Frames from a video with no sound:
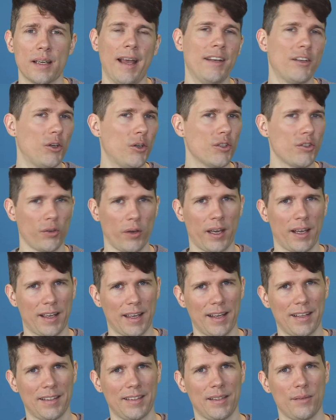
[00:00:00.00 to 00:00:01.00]
and also I
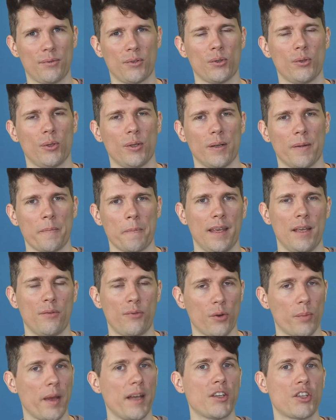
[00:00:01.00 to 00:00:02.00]
can give you
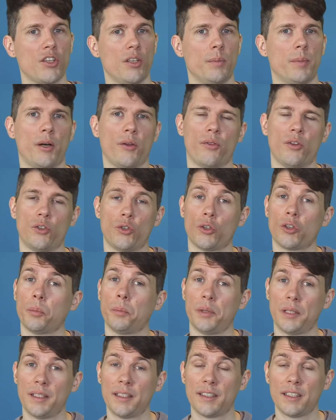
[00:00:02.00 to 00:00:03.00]
information about the
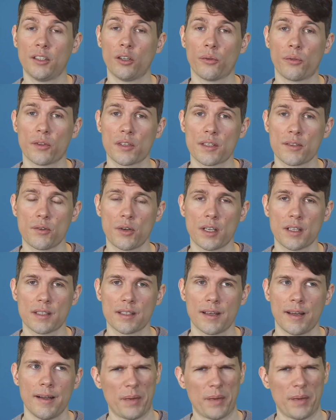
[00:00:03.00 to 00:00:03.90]
durability of the strings,